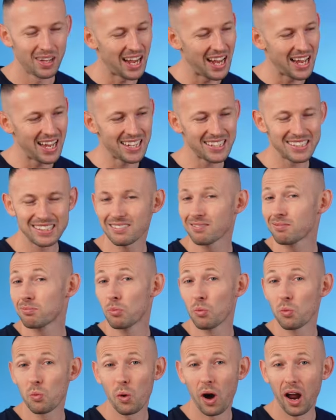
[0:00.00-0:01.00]
And
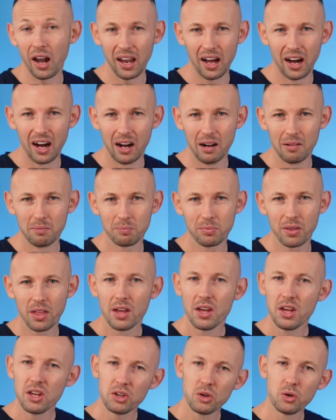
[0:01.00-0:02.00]
voila!
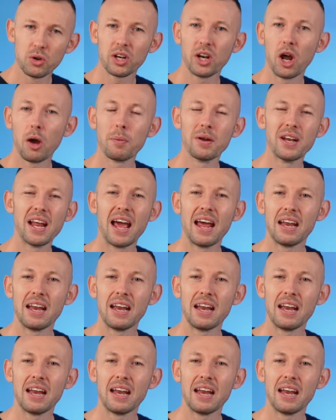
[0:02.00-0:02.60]
You can open